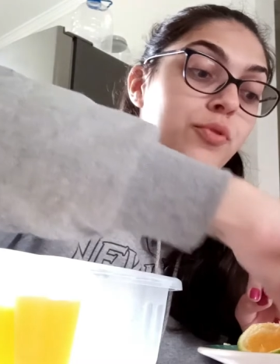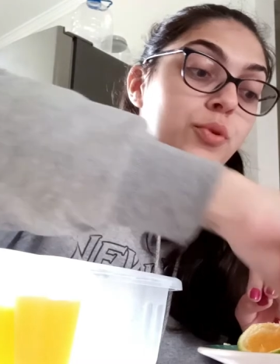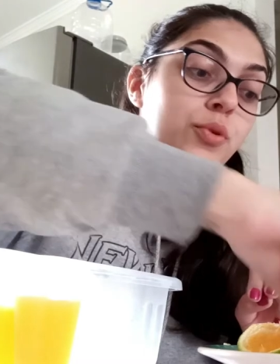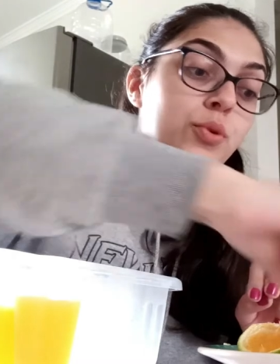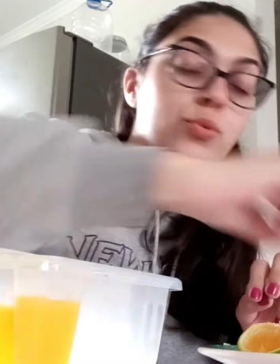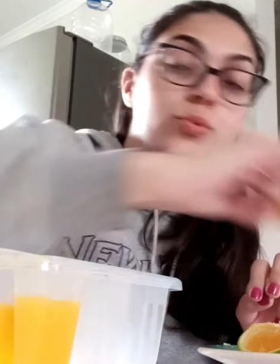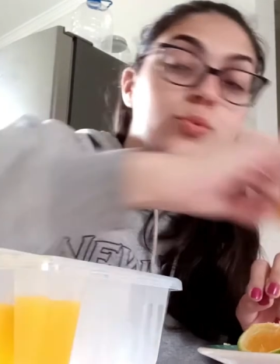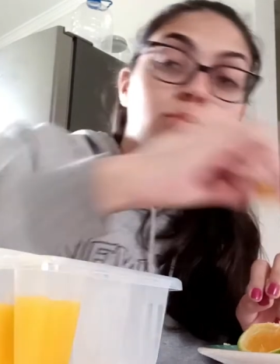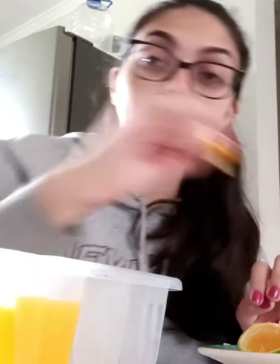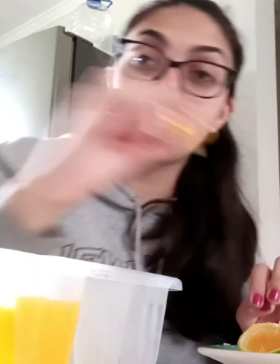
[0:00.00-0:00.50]

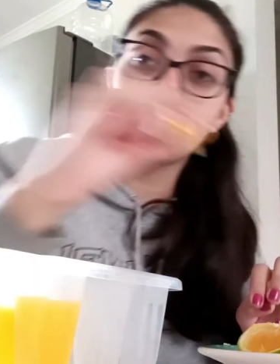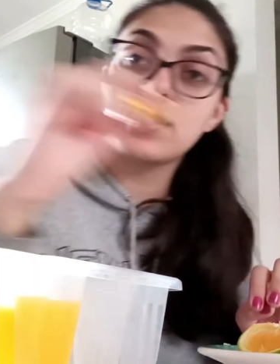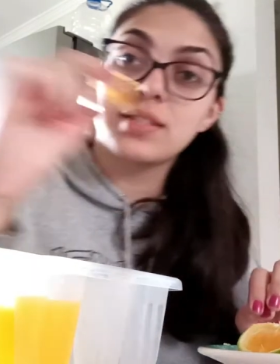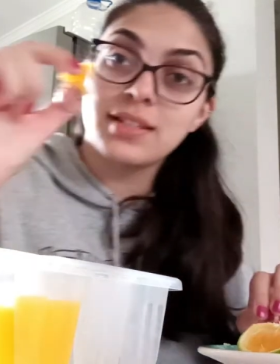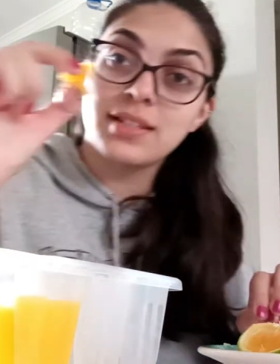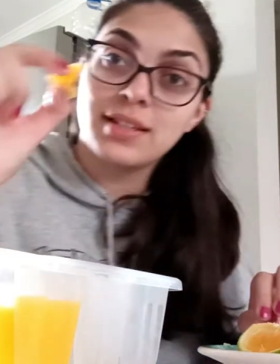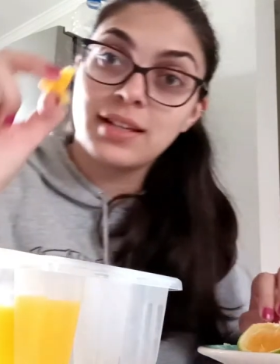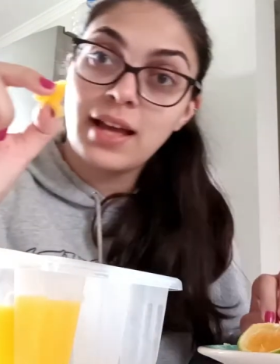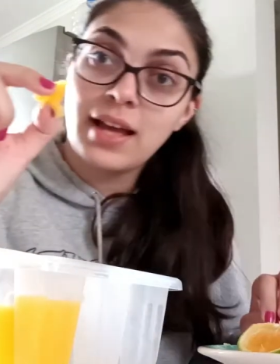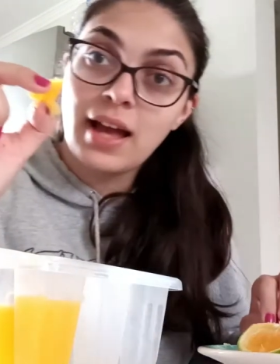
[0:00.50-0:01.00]

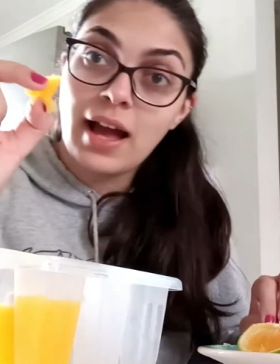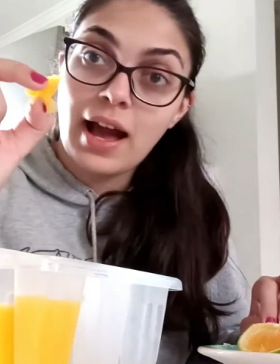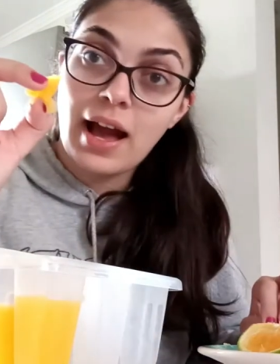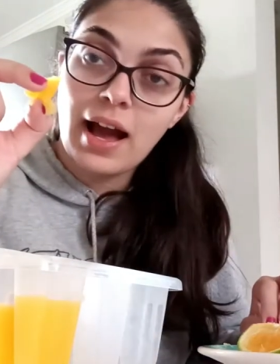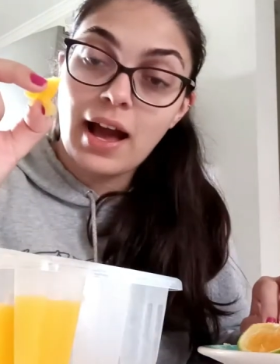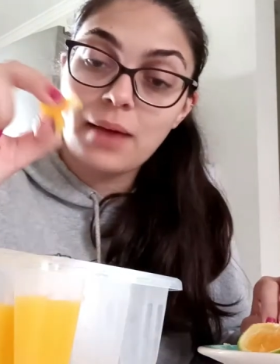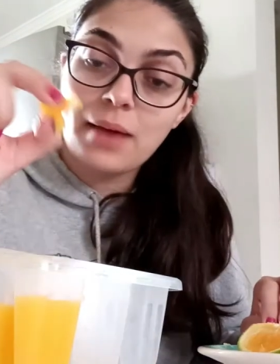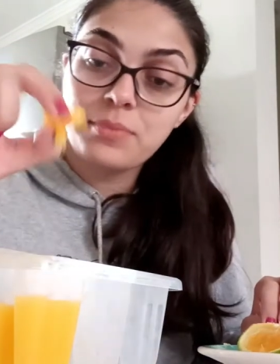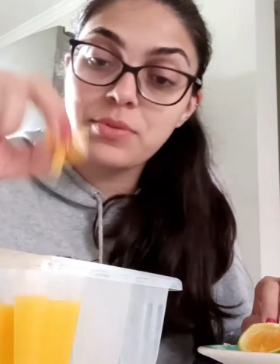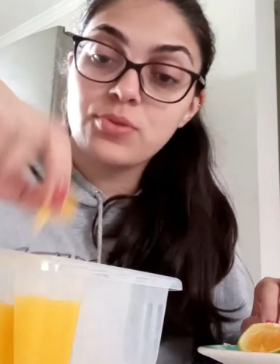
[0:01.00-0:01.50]
fruits.
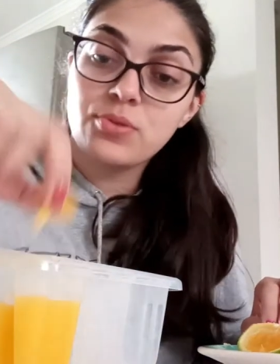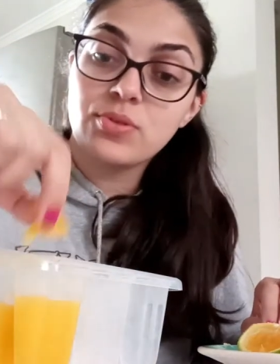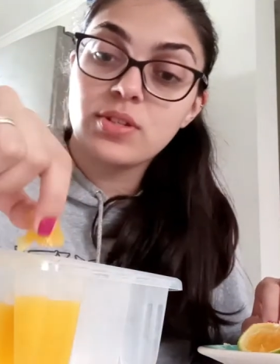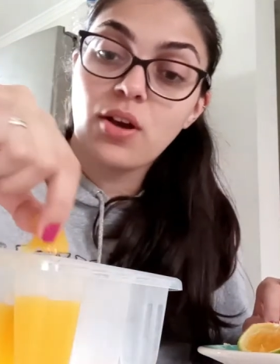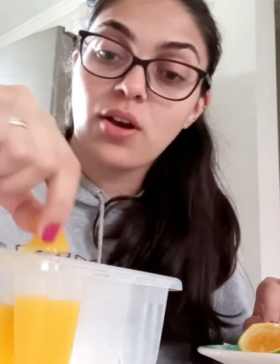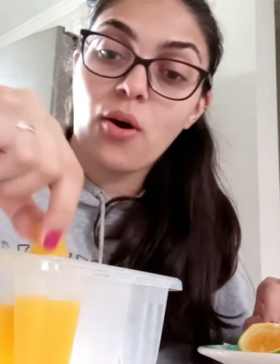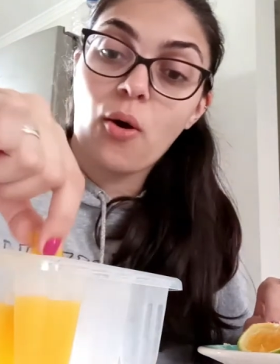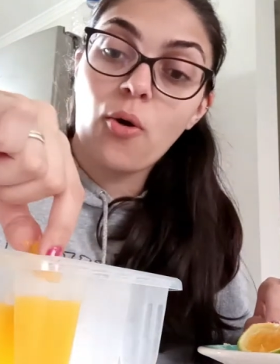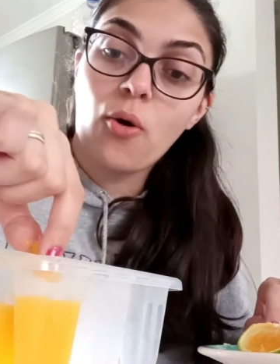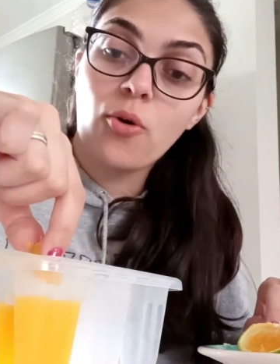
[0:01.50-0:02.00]
I'm
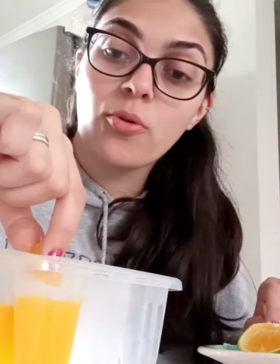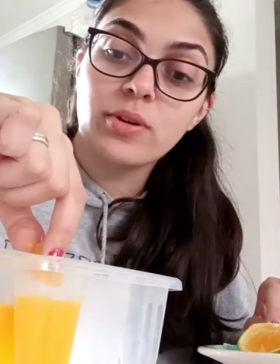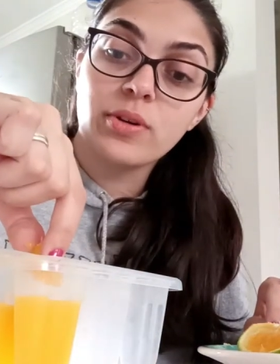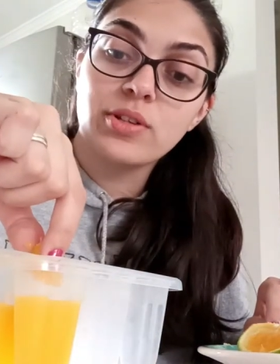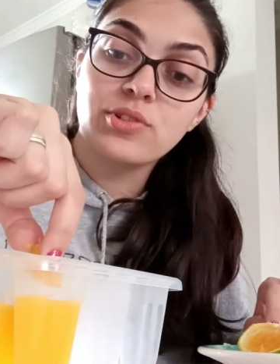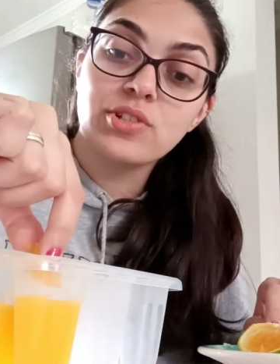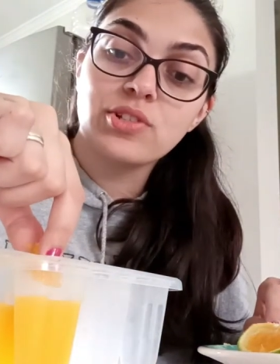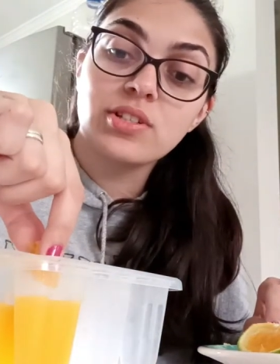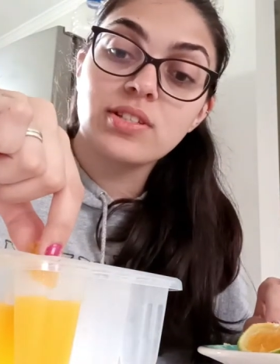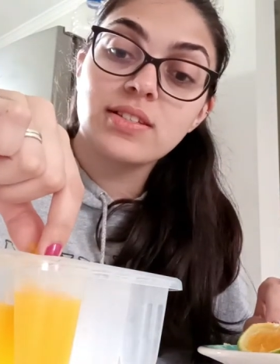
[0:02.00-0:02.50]
using
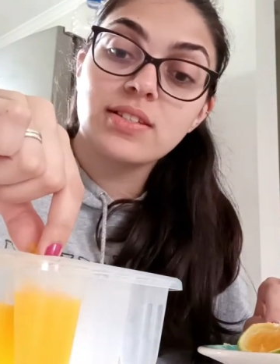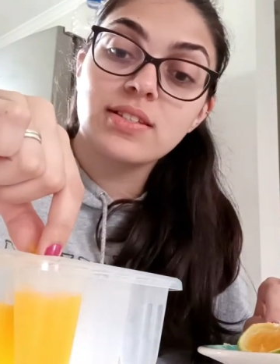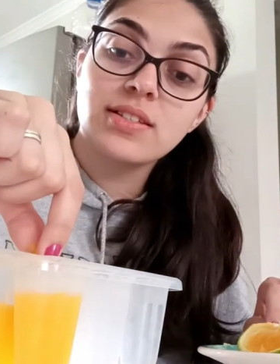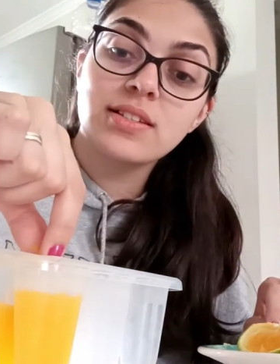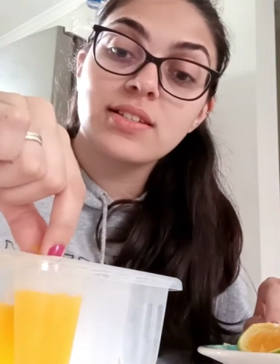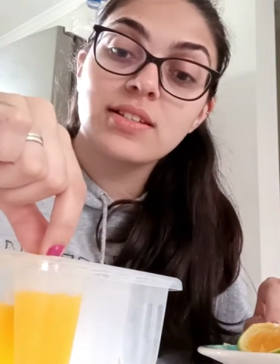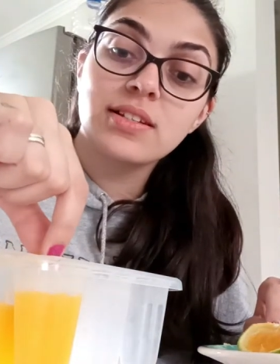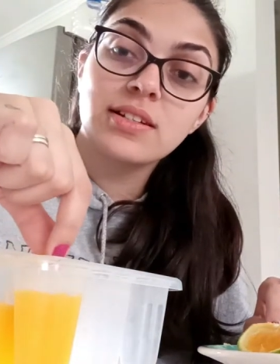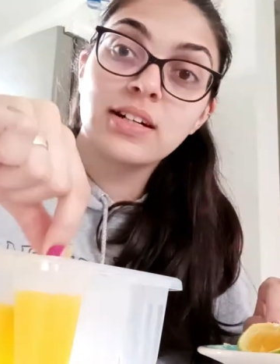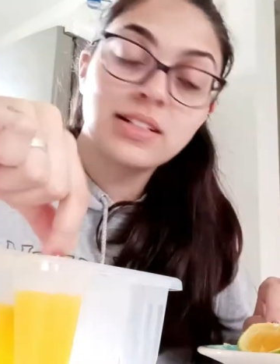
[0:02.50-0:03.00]
oranges.